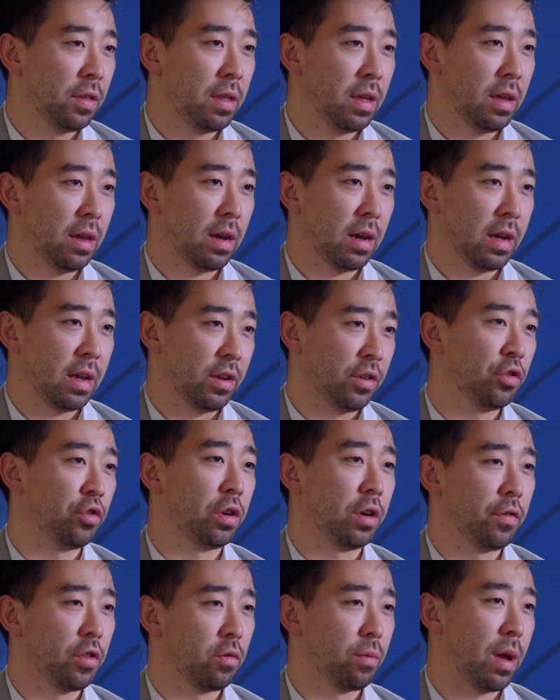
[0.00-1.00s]
the uh,
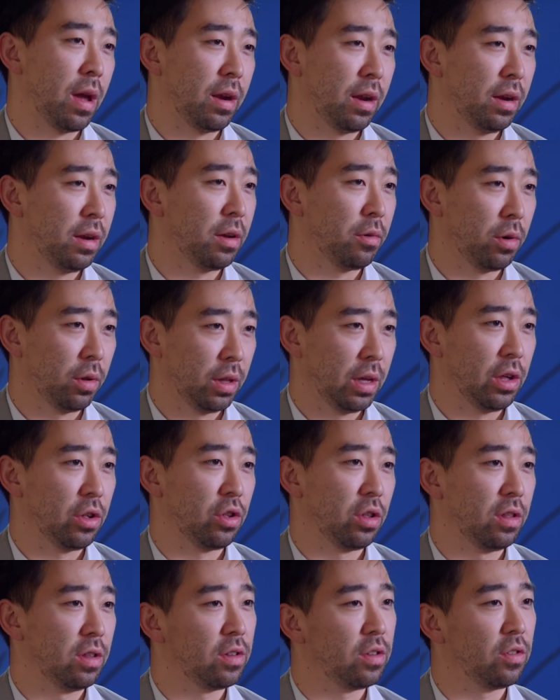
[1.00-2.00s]
history of Japan-India
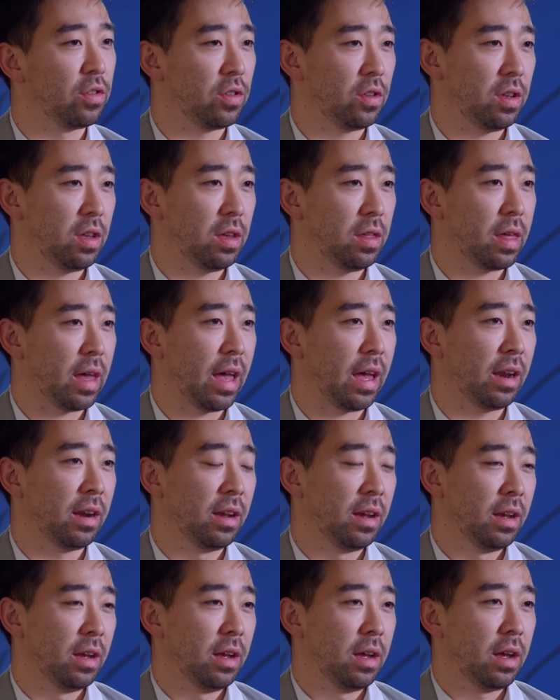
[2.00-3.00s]
relations, you see that
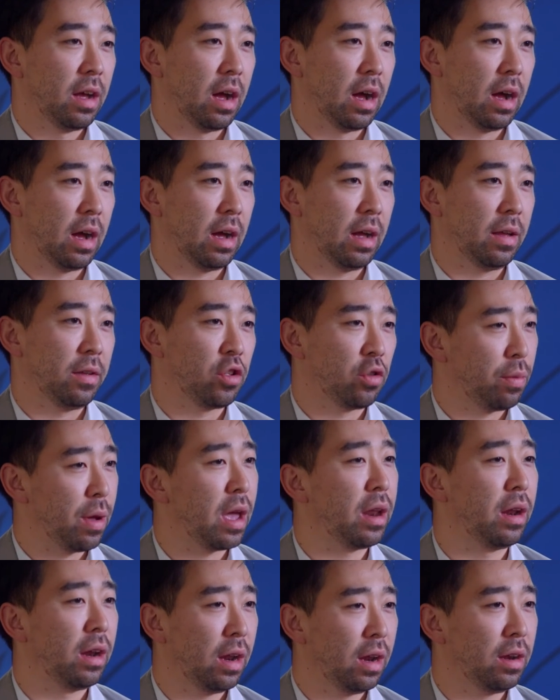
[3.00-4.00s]
Uh,
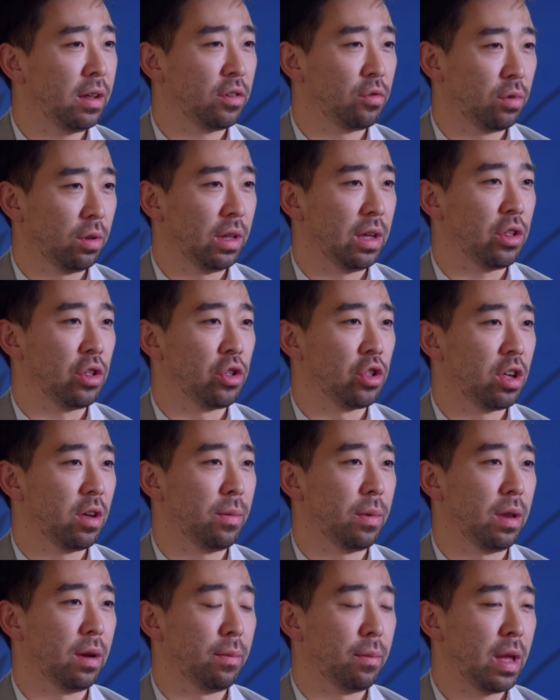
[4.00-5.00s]
Japan and India's
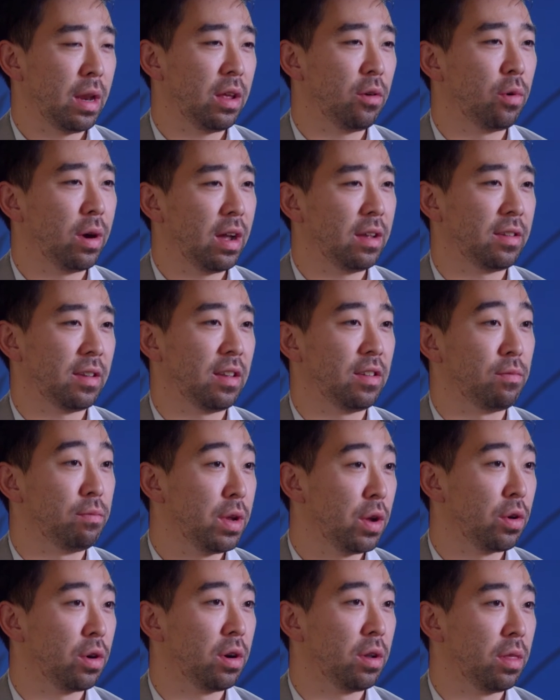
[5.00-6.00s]
relationship in many ways has
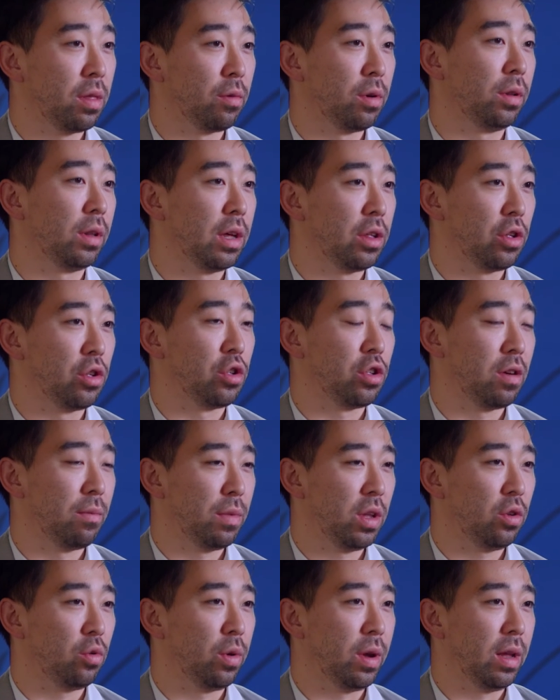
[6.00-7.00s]
mirrored the relationship
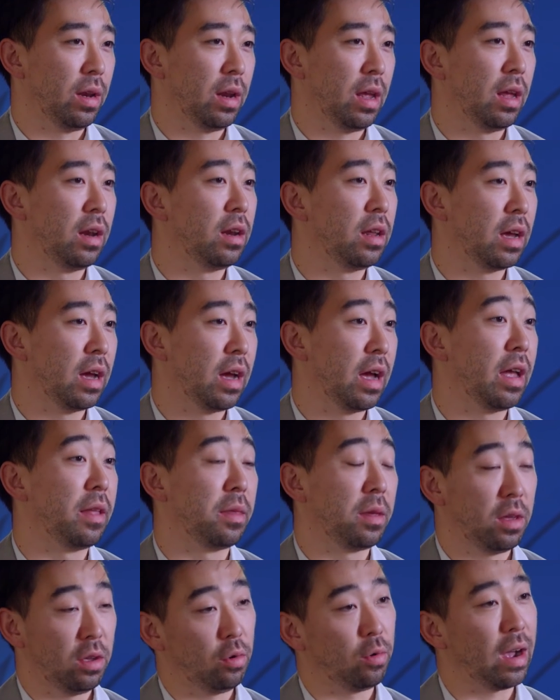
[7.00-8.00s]
between India and
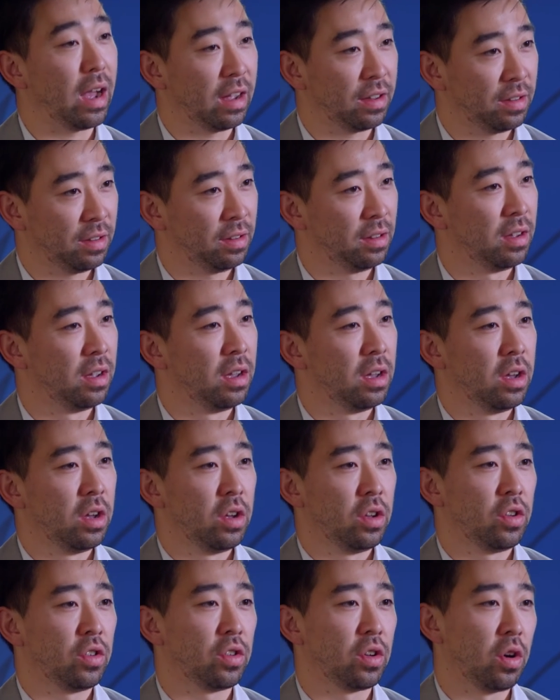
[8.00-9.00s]
the U S. Mm.
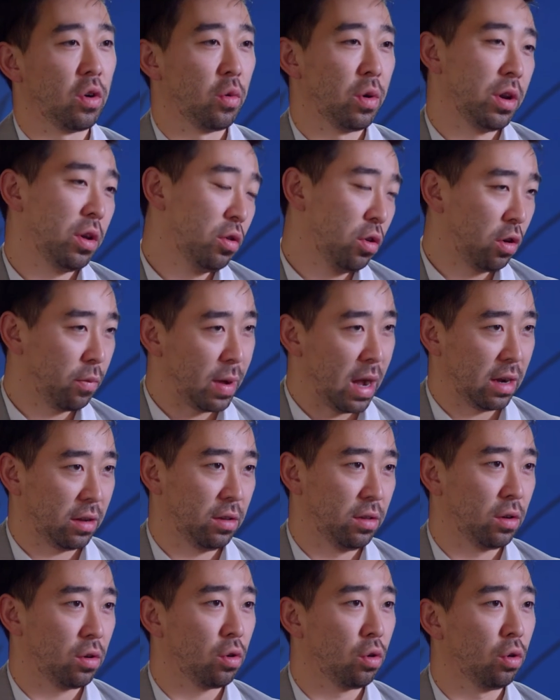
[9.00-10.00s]
So when you look back
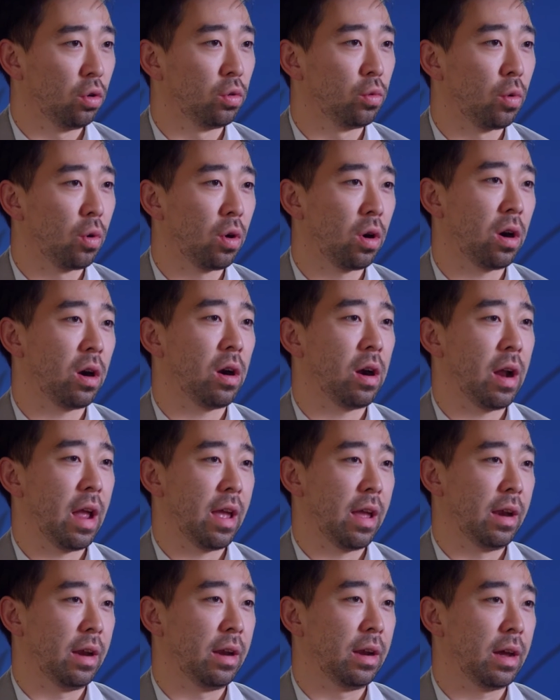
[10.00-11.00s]
to the Cold War
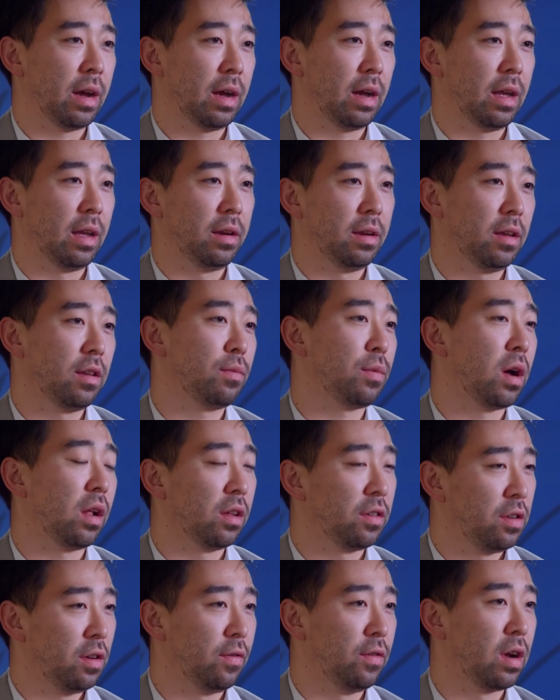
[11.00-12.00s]
and India's
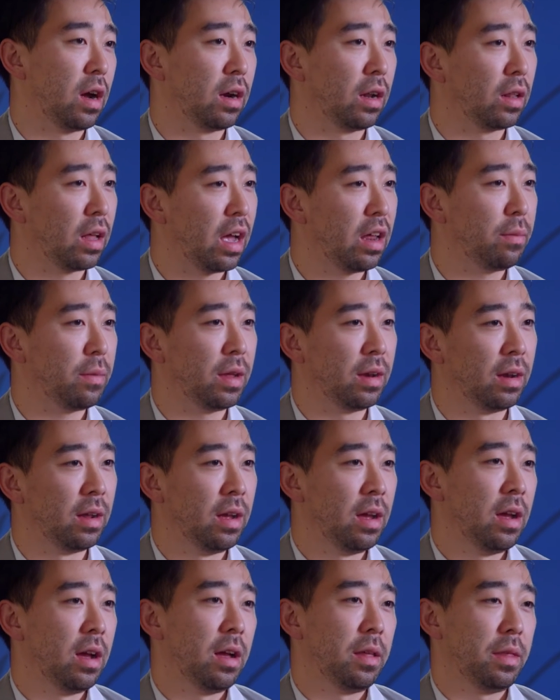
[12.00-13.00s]
policy of non-alignment,
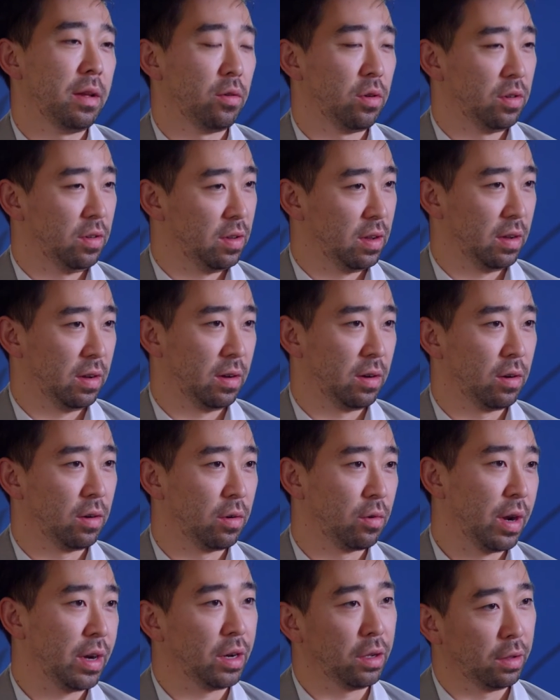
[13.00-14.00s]
there was a
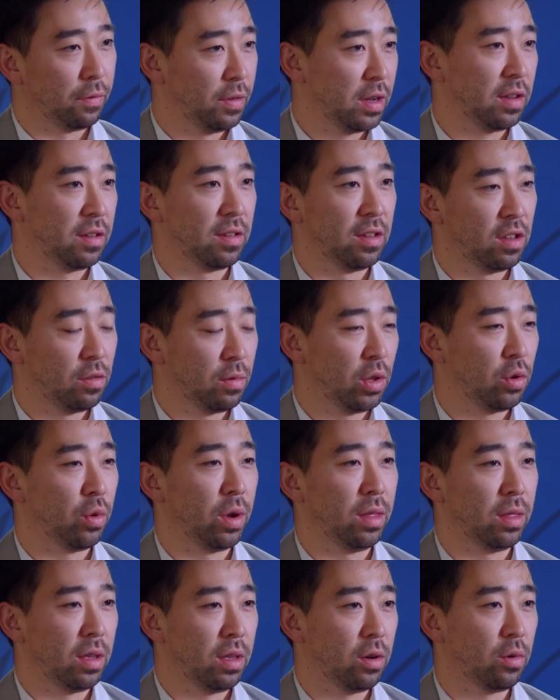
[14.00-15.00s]
great deal of distance
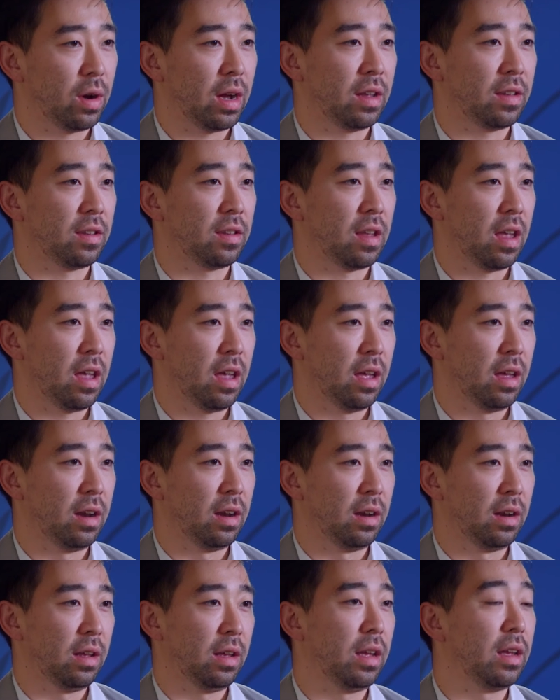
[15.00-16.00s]
between the U S
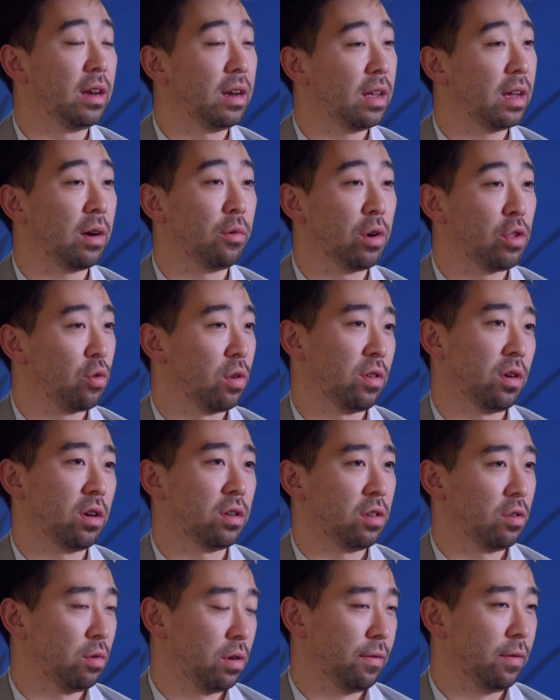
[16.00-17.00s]
and India, which was
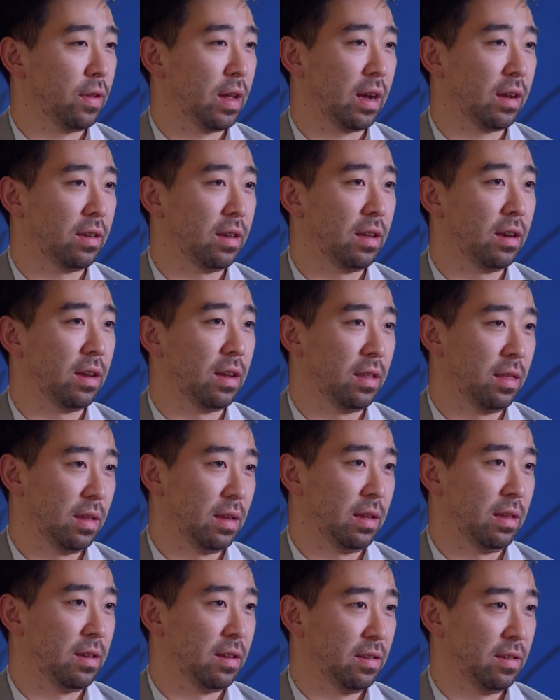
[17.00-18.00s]
also reflected in
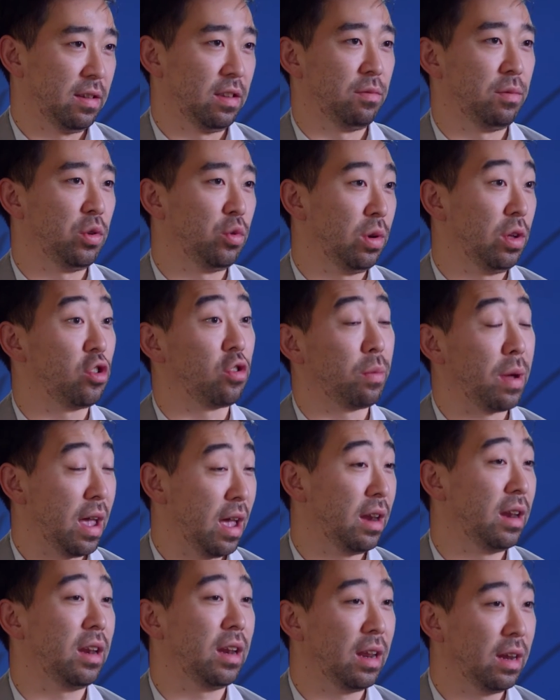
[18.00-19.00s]
the distance between
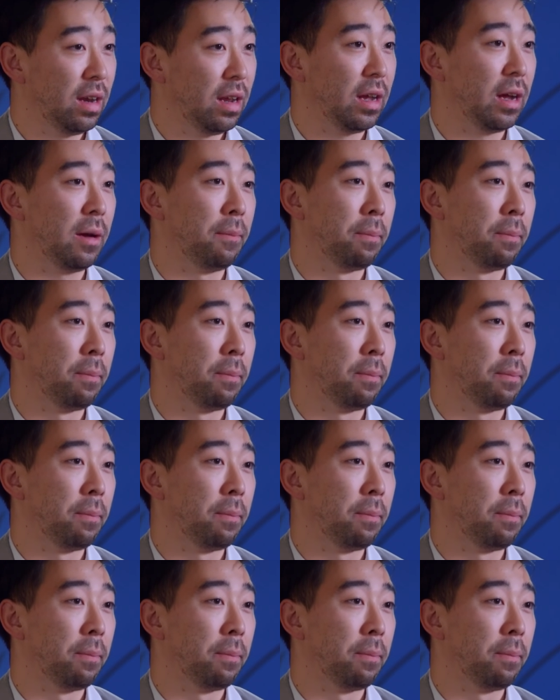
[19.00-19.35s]
Japan and India.